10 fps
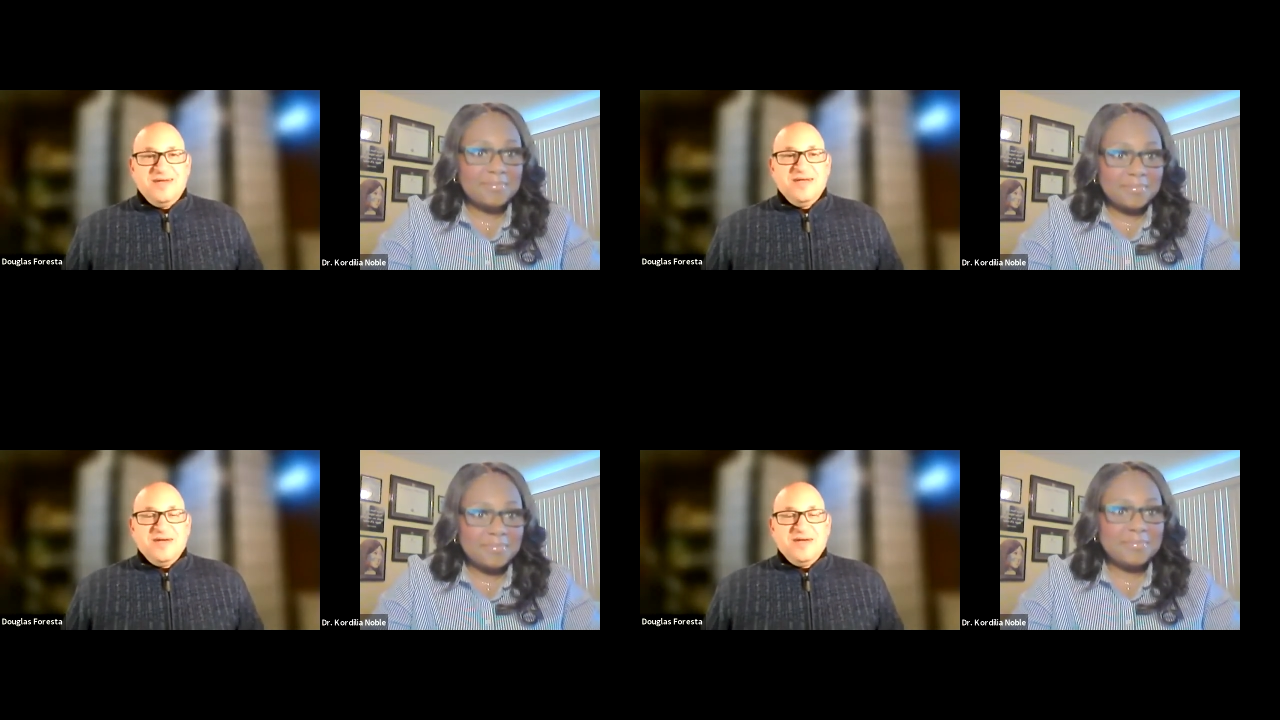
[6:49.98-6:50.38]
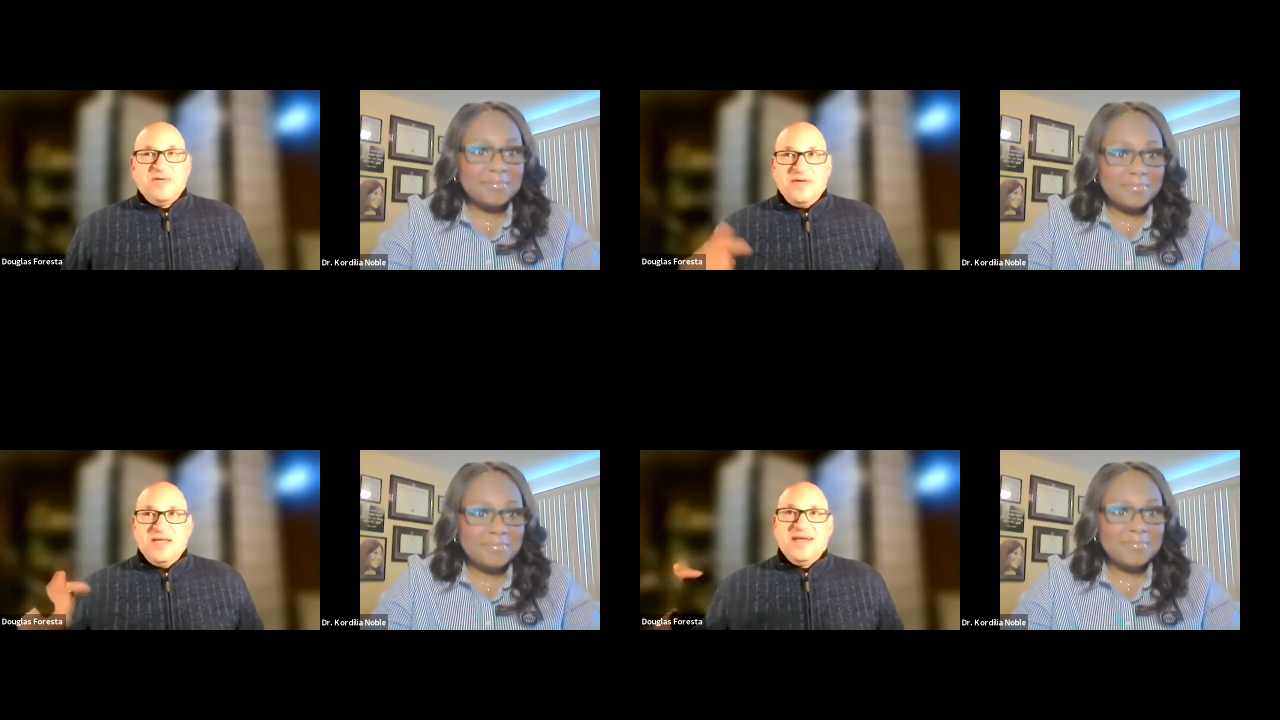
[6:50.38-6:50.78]

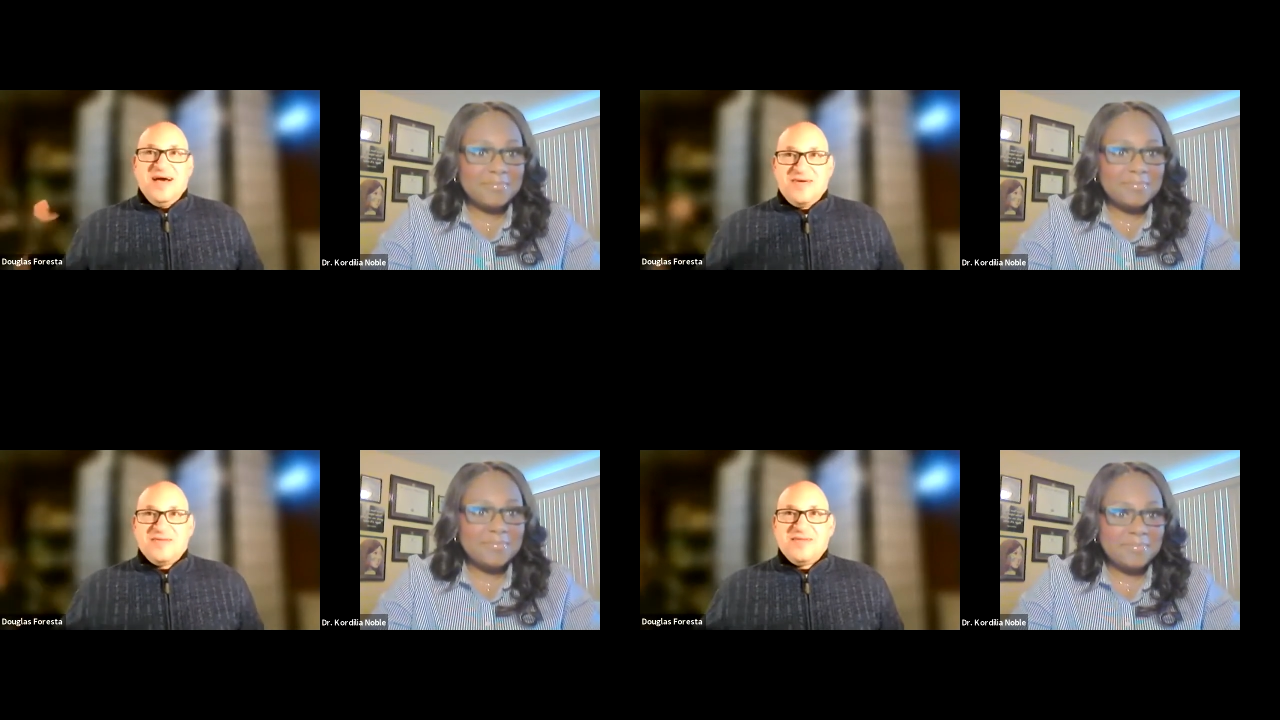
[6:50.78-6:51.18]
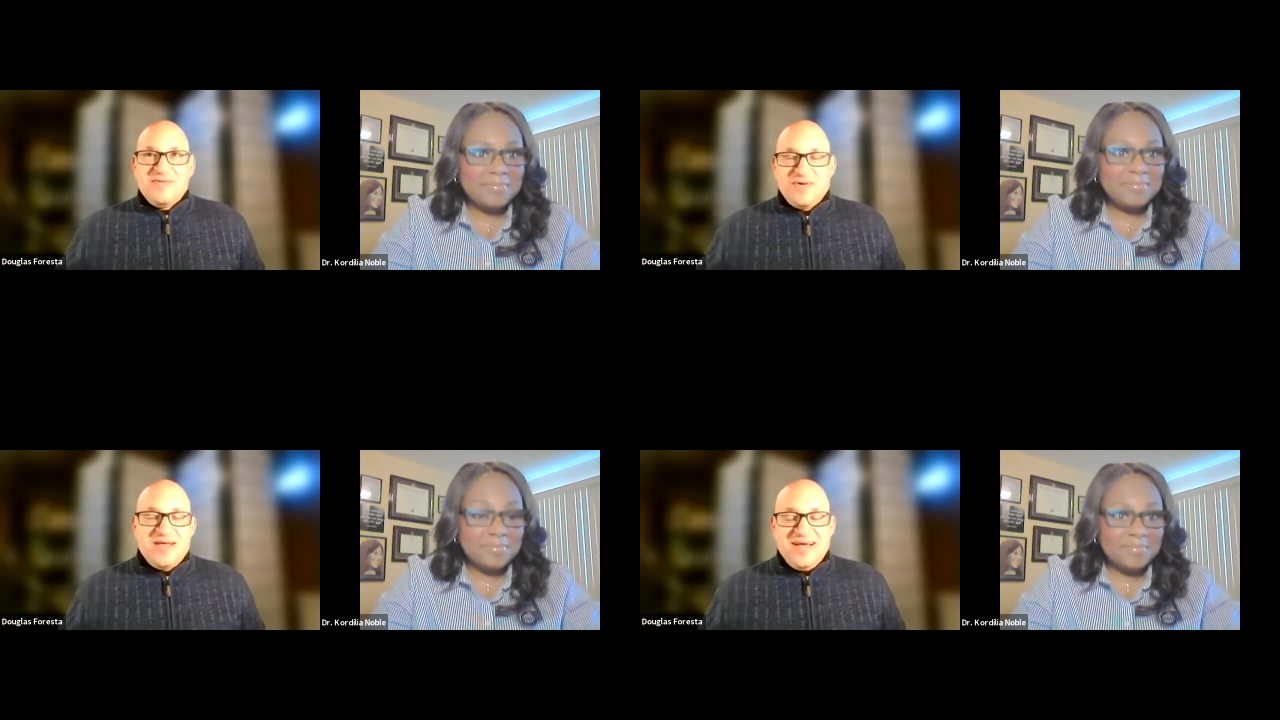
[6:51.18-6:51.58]
Speaker 1: women not only are
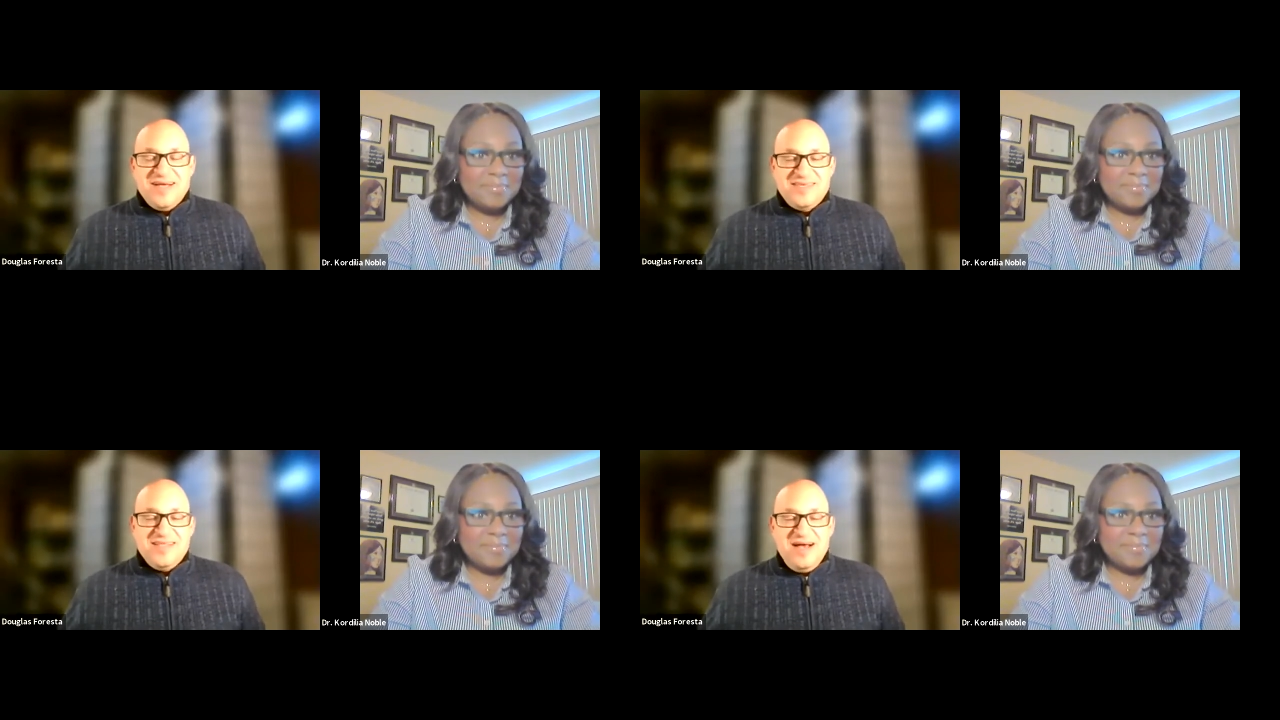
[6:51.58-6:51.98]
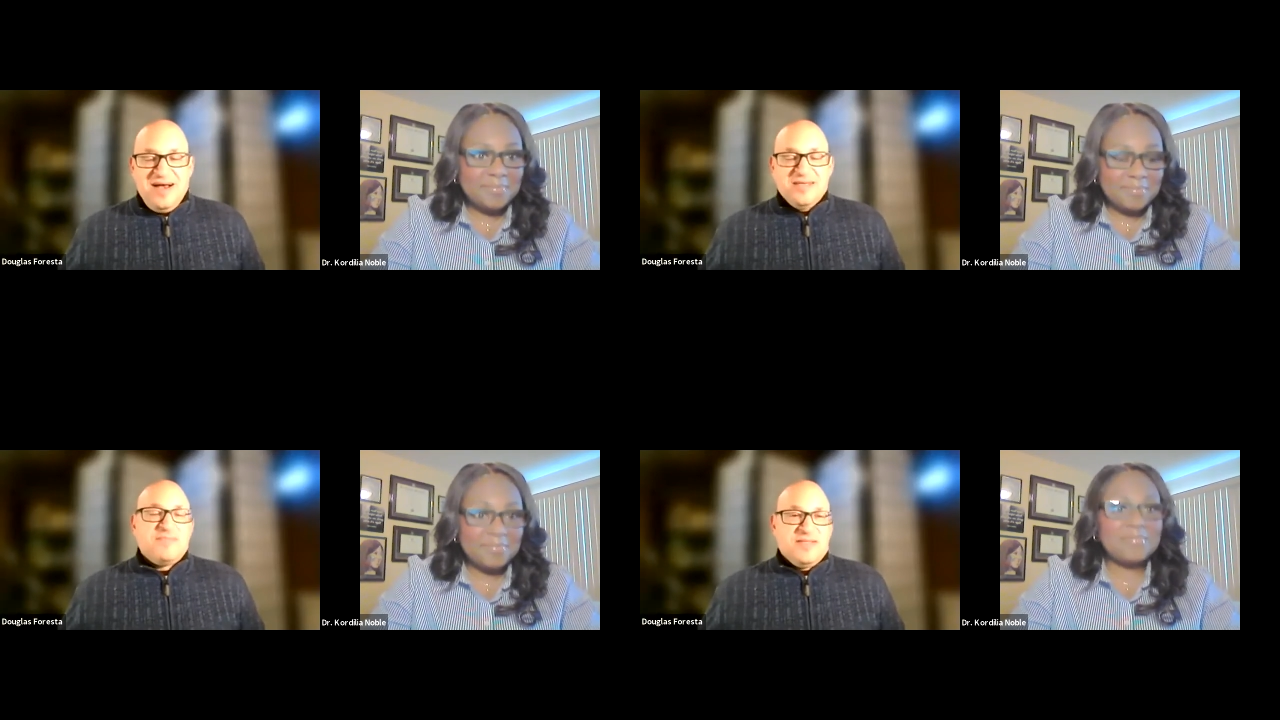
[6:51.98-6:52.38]
working outside the house,
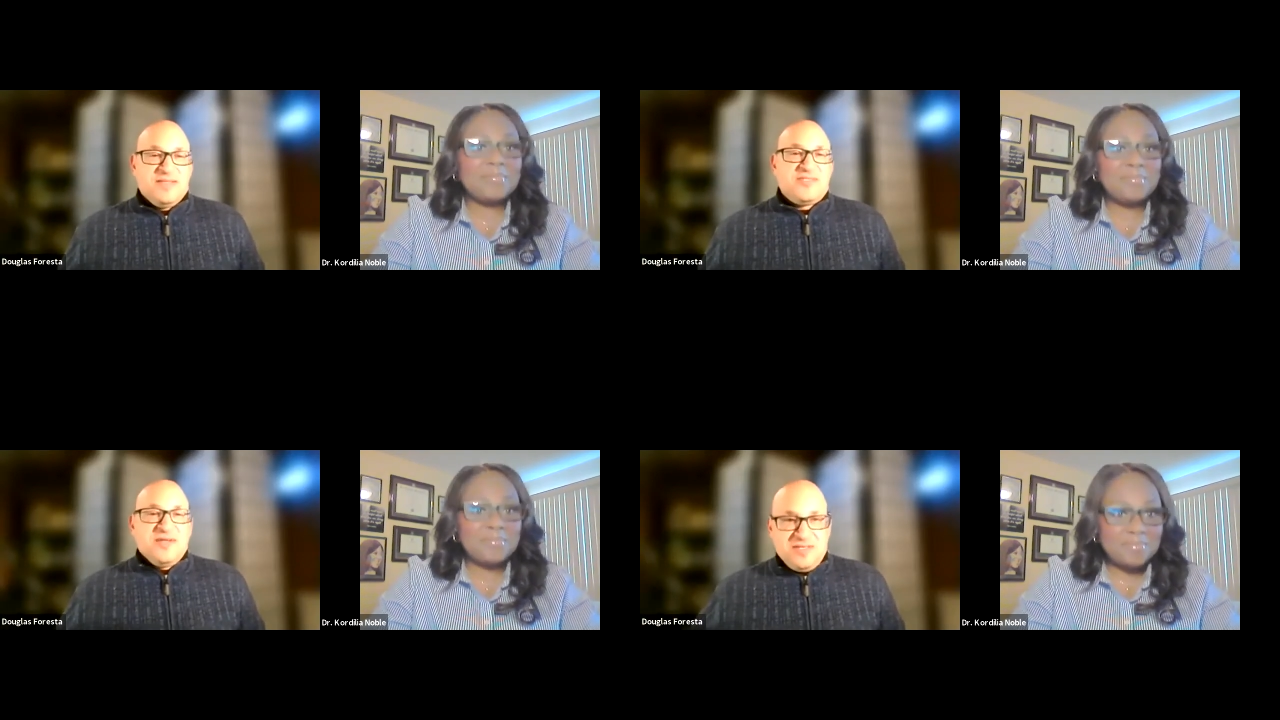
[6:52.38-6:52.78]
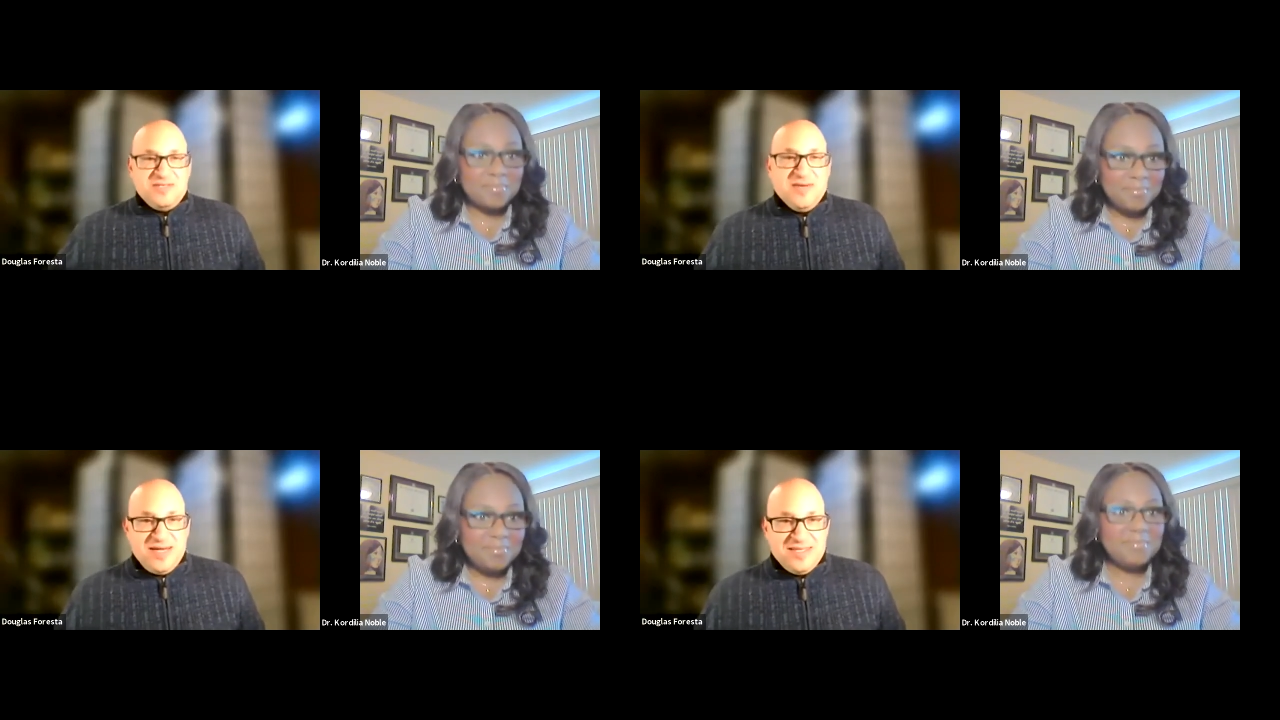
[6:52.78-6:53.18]
but they're still doing
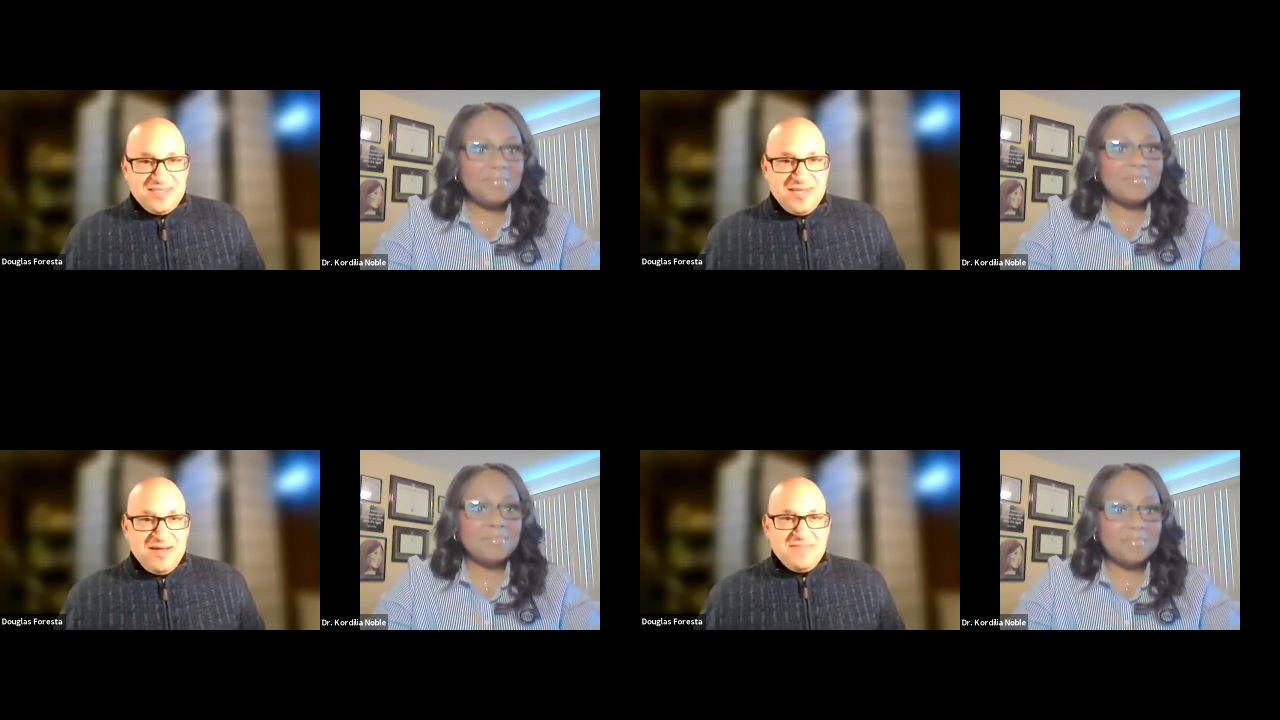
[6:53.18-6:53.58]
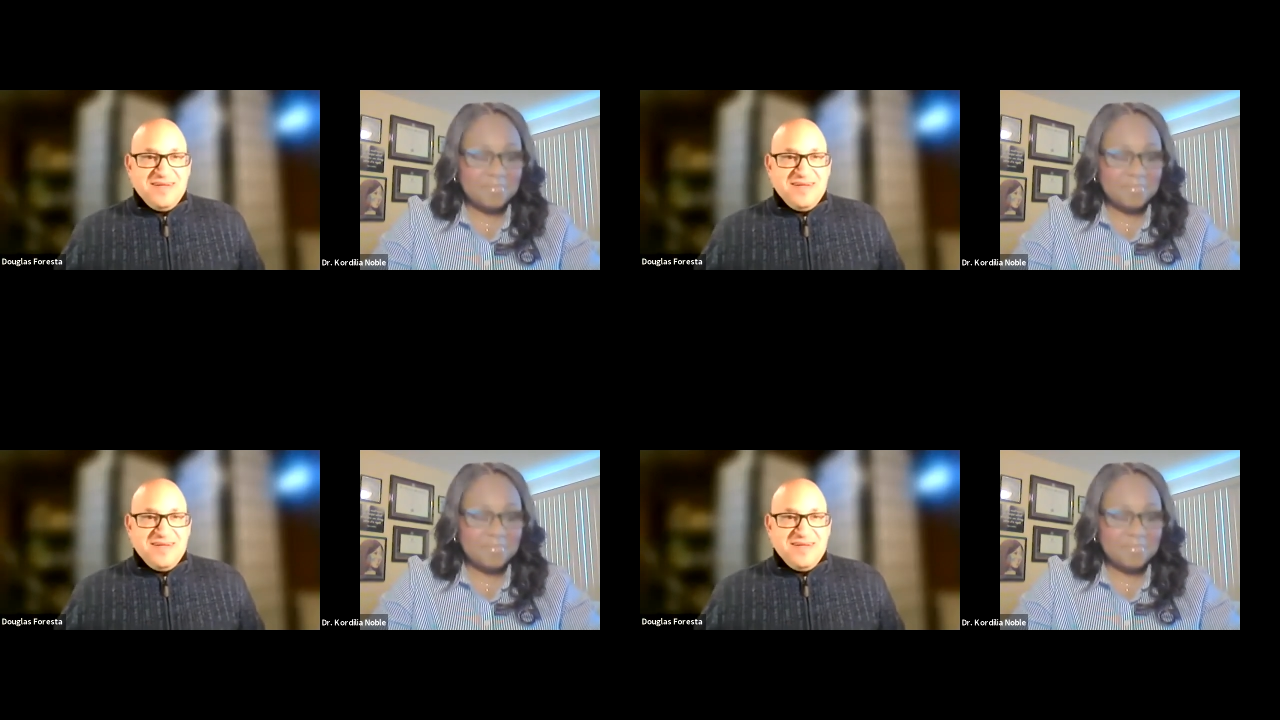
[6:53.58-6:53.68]
all the stuff